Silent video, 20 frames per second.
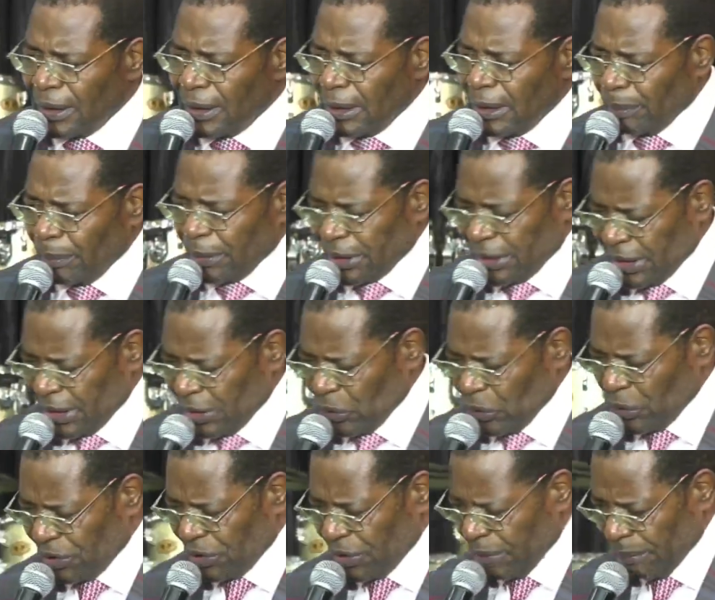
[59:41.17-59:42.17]
but he
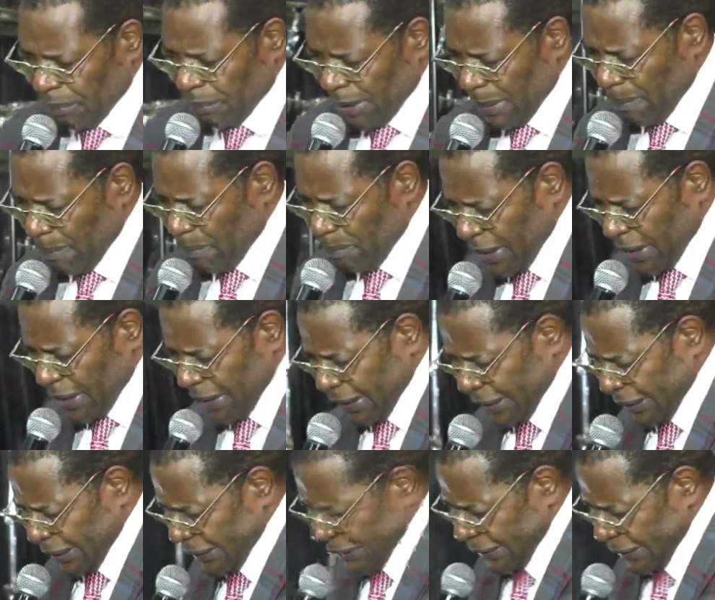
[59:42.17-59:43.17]
could remember
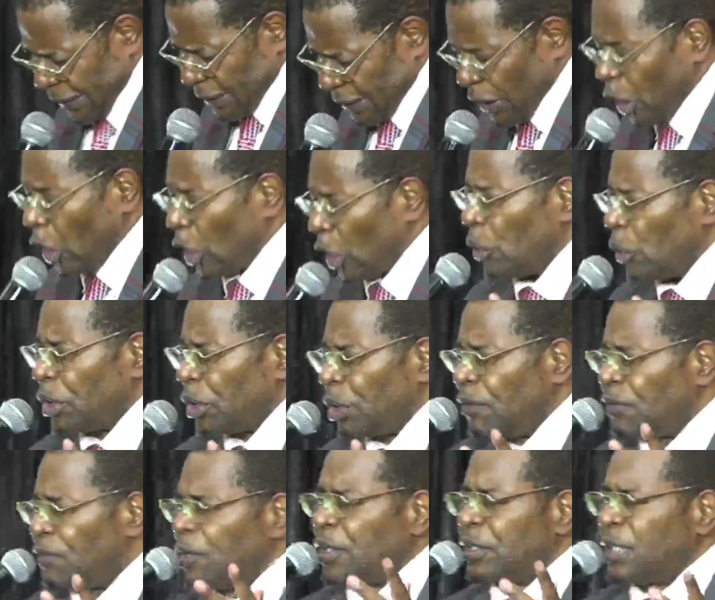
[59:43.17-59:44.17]
the glory
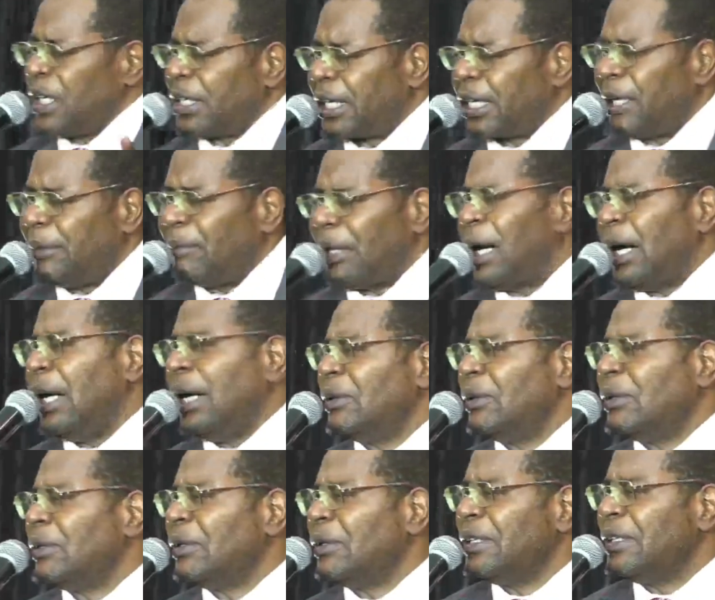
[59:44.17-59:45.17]
of God that came down.
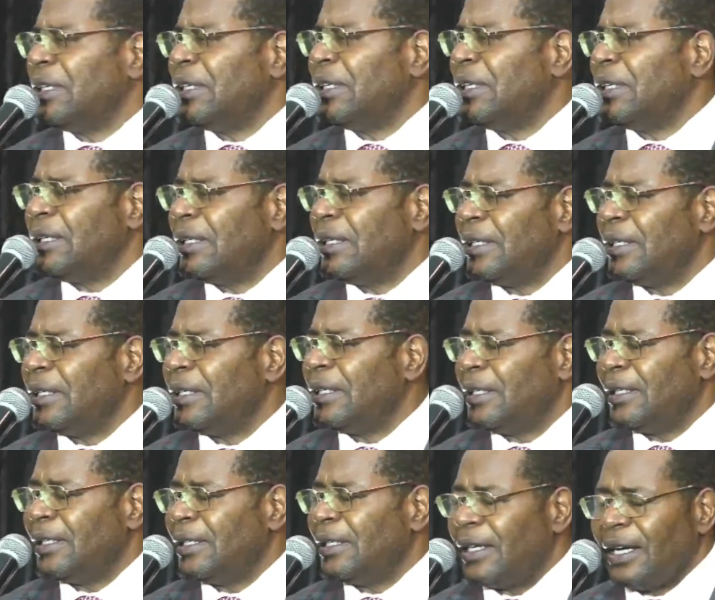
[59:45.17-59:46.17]

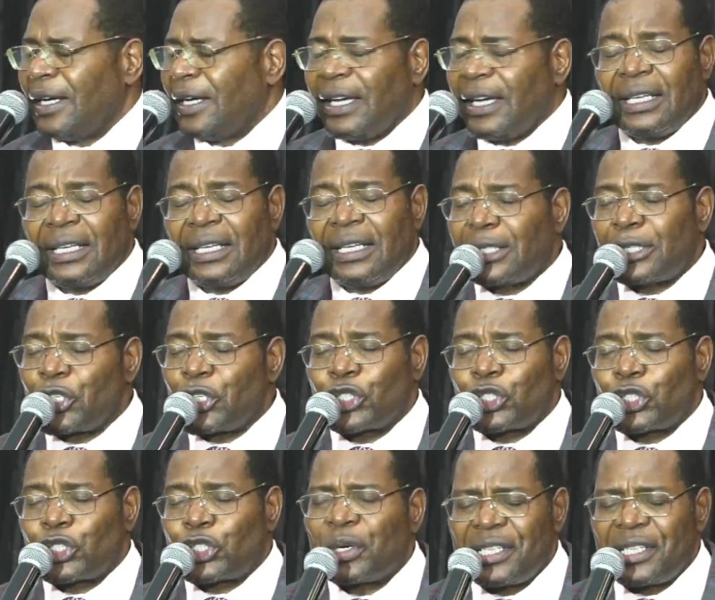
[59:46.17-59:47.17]
He had heard the
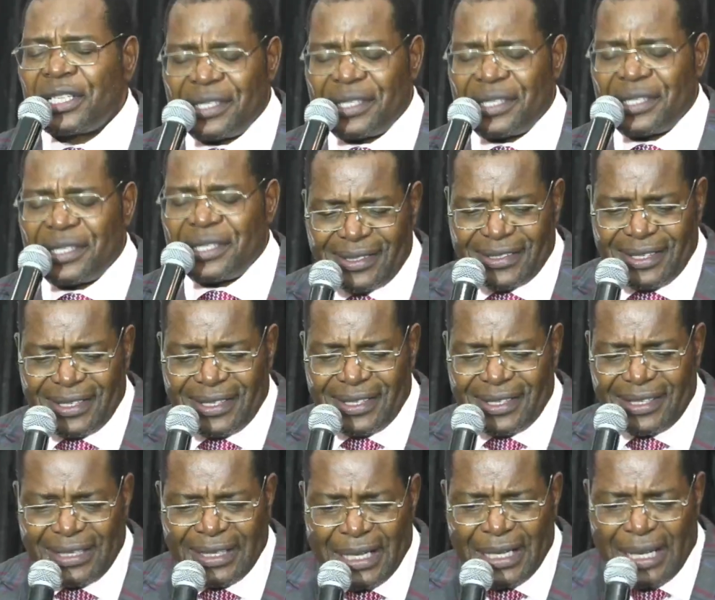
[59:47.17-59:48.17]
stories
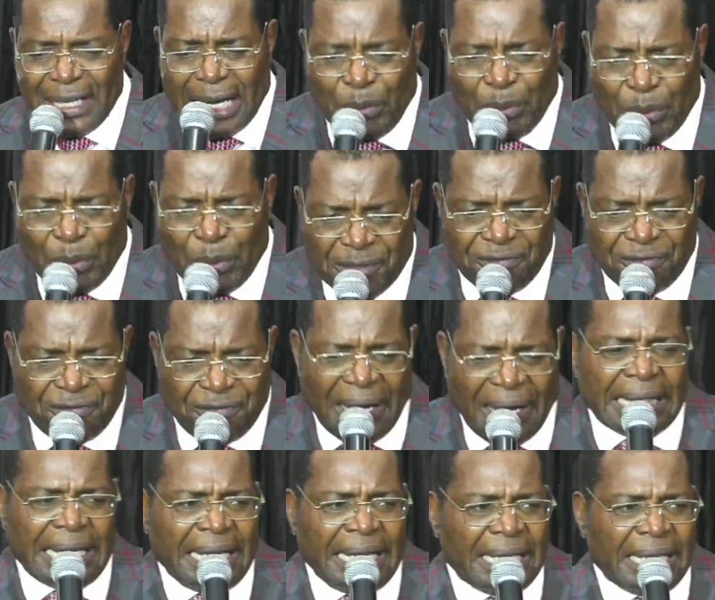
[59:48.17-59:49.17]
how his
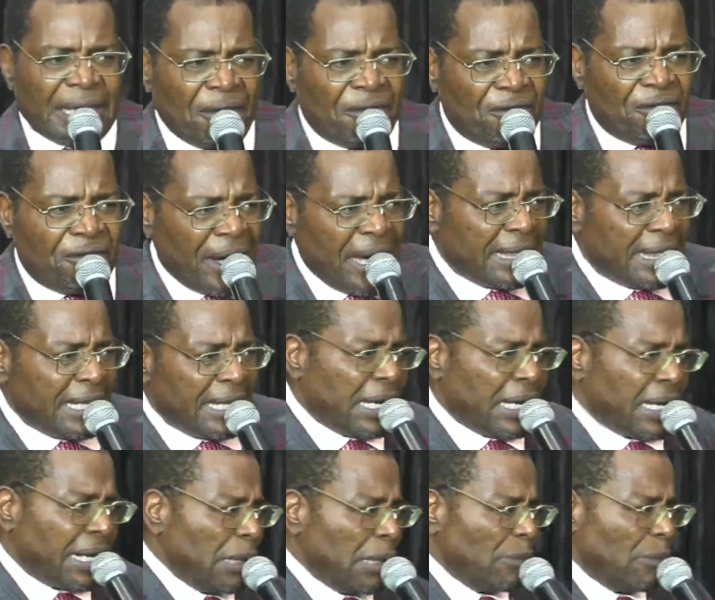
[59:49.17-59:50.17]
father in the faith, his
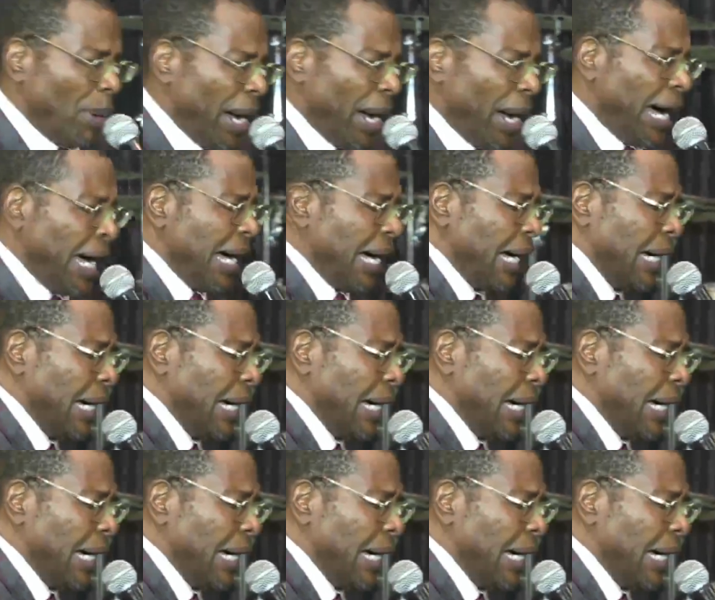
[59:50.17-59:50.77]
grandpa